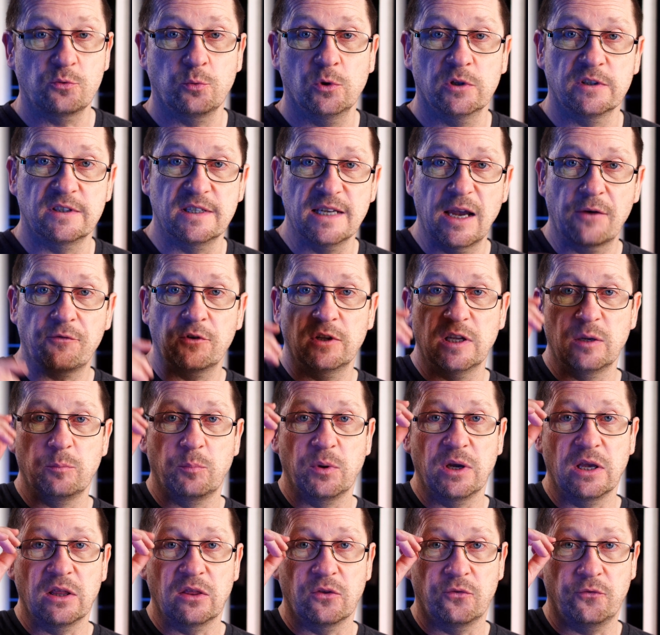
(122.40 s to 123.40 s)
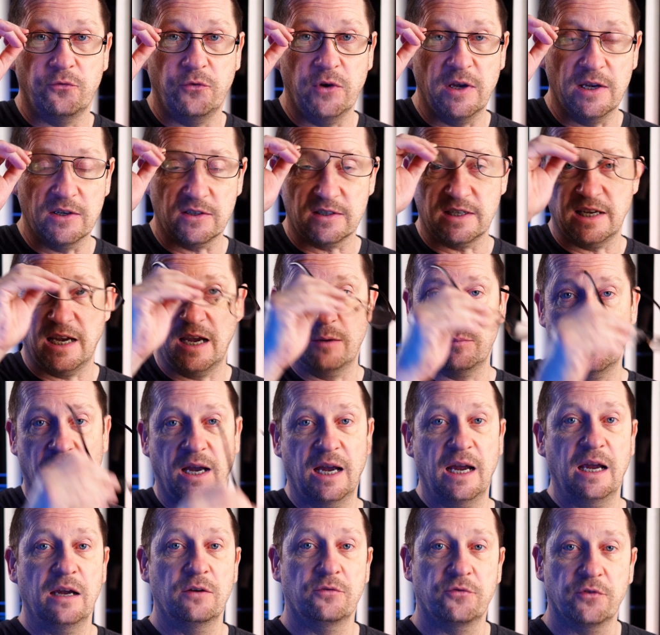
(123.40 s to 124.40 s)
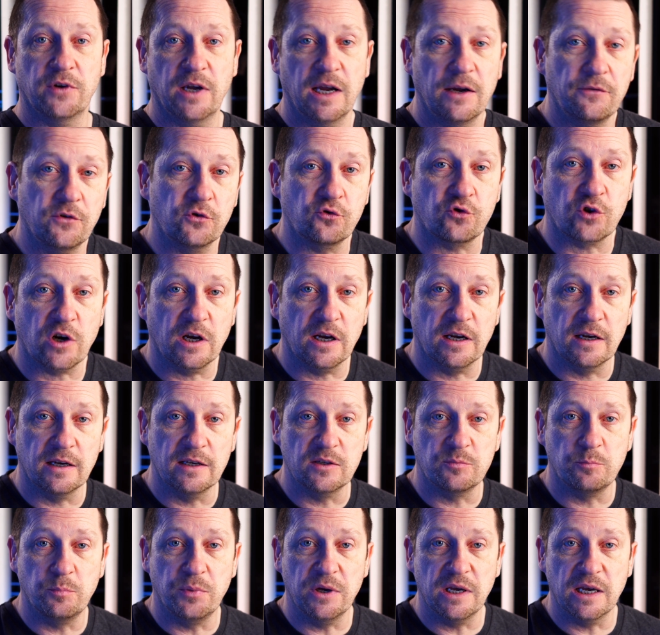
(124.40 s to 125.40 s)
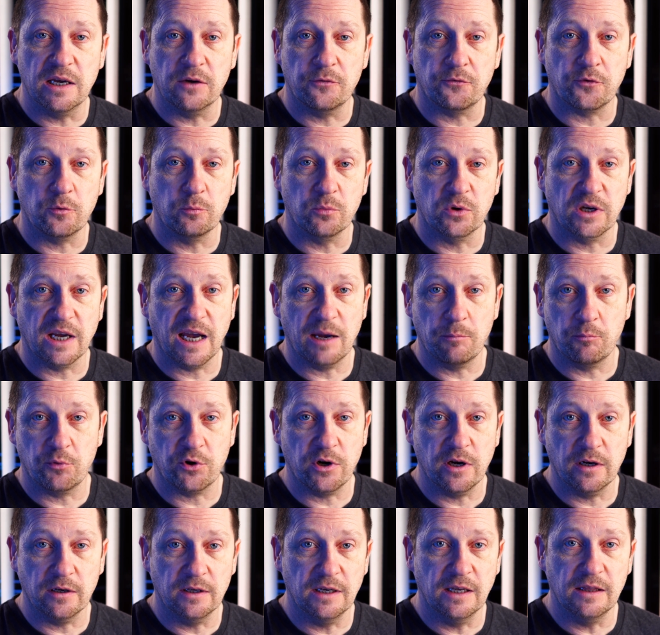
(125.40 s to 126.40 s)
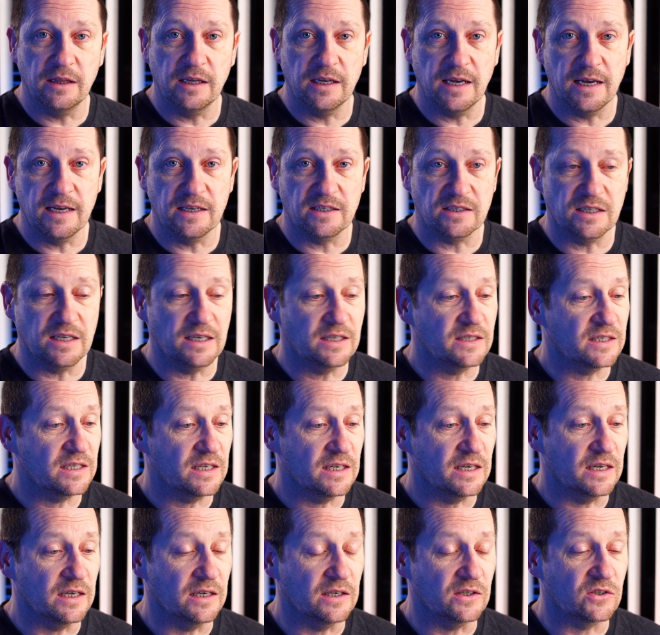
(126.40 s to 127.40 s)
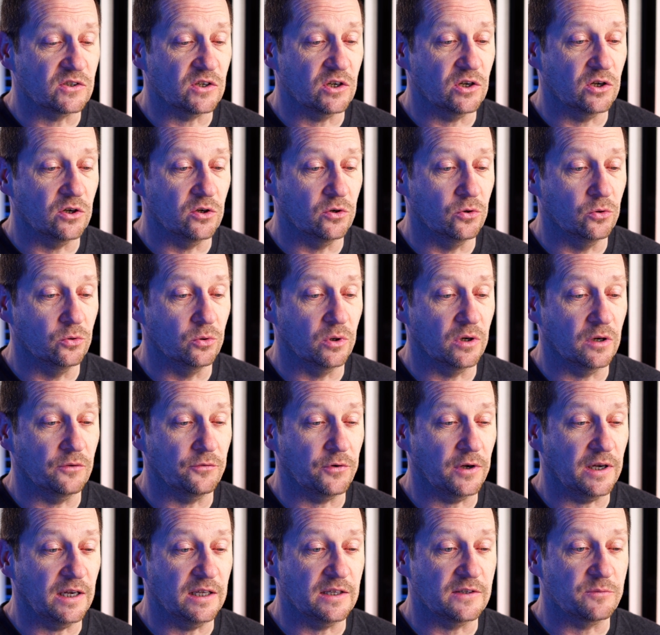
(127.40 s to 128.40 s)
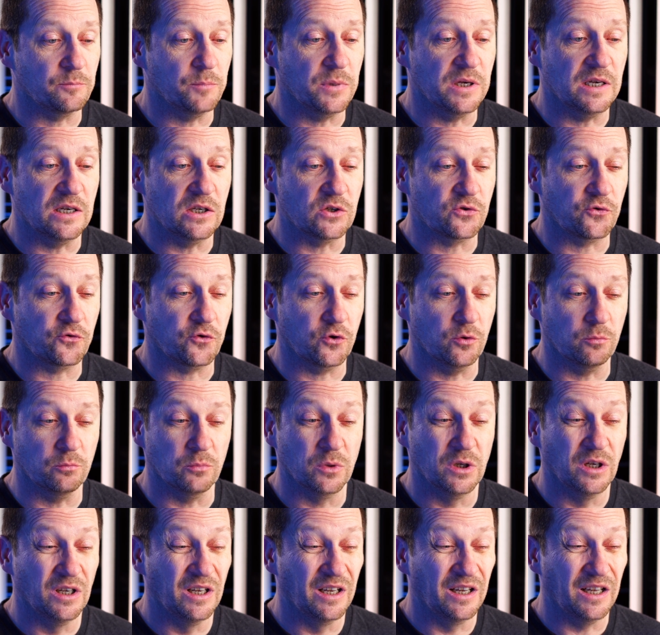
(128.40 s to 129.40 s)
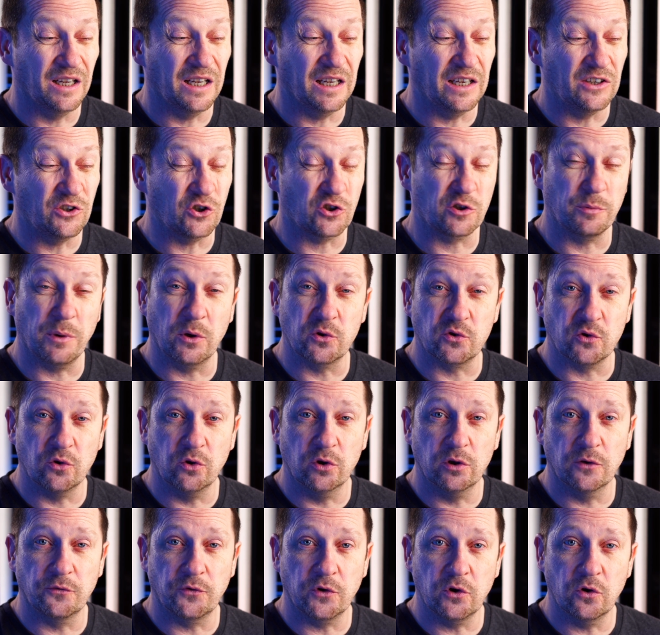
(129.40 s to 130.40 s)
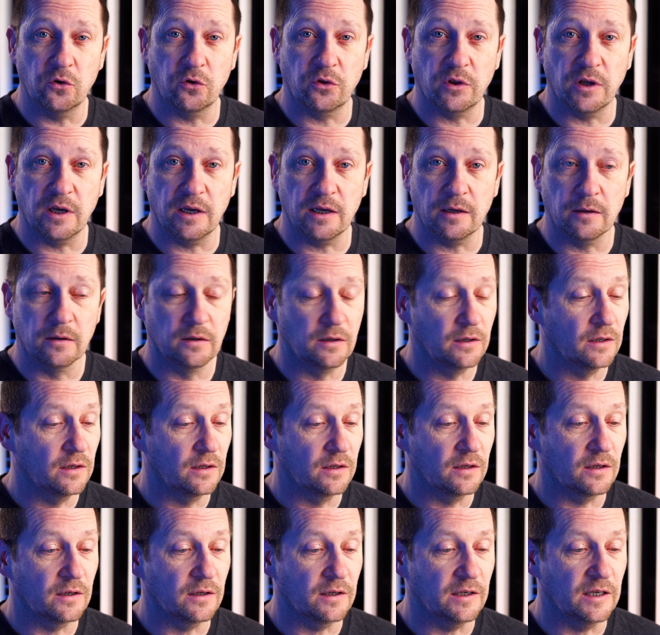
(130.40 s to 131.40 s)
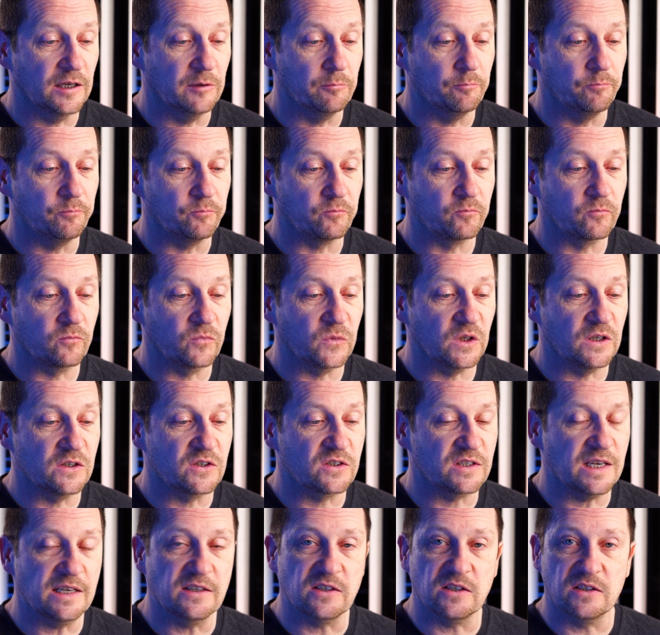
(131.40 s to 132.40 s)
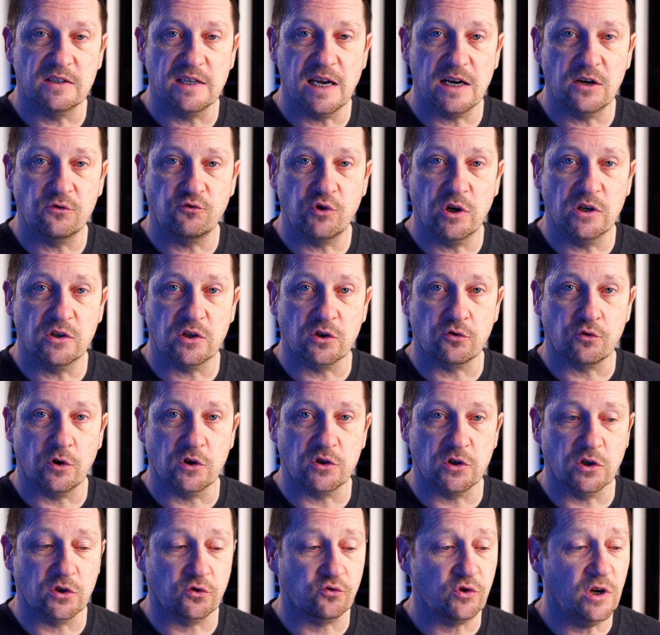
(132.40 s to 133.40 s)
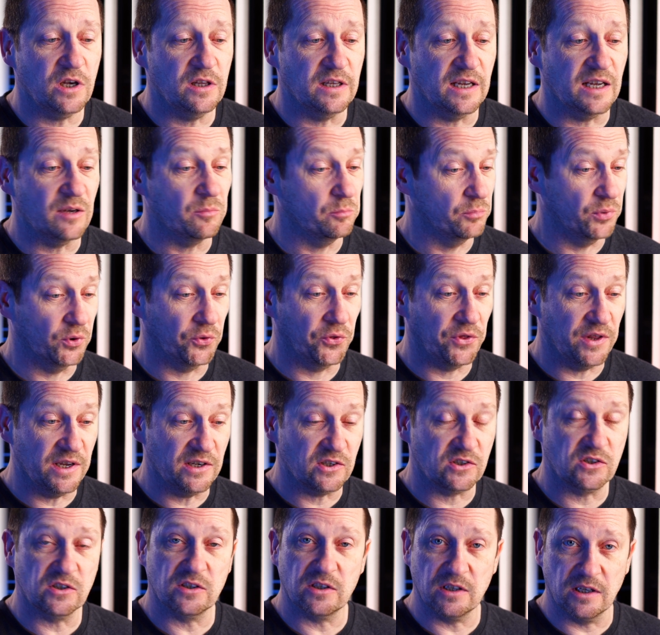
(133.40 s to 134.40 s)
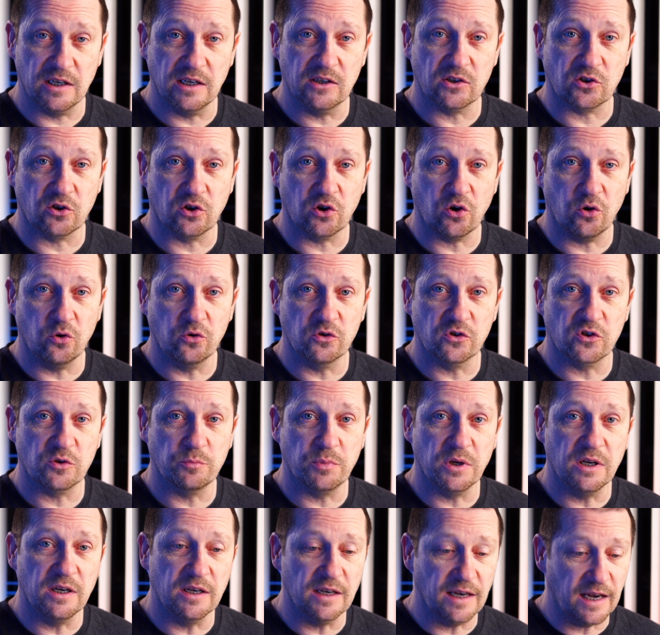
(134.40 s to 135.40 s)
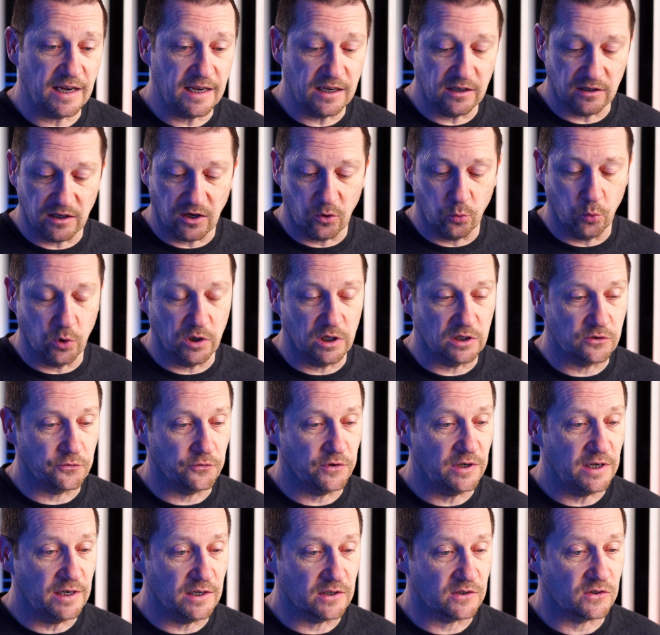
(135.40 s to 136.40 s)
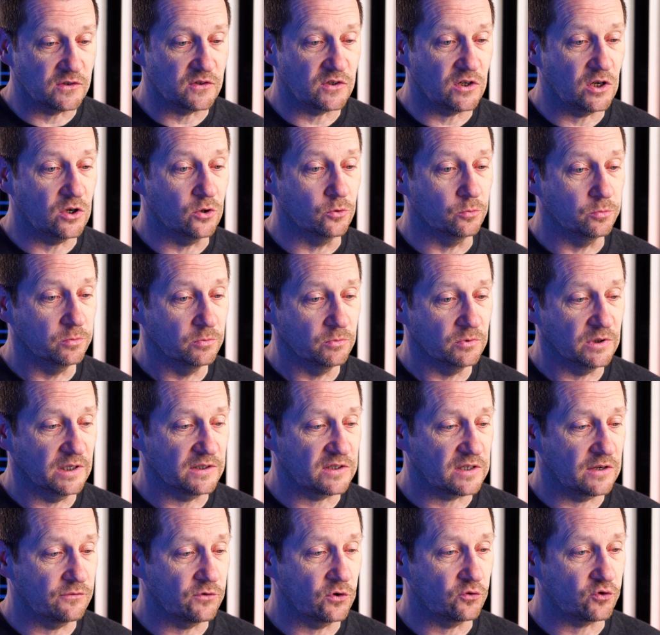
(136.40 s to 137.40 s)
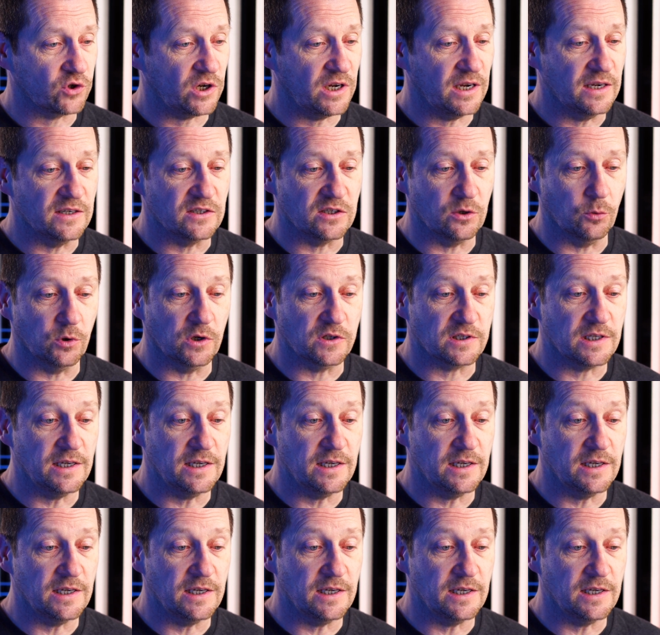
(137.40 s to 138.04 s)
will definitely be the first time I've ever tried beer from Canberra in the ACT. So I've had beers from just about all of the other states and territories across Australia, but this is going to be a world first. So let's give it a try, see what it's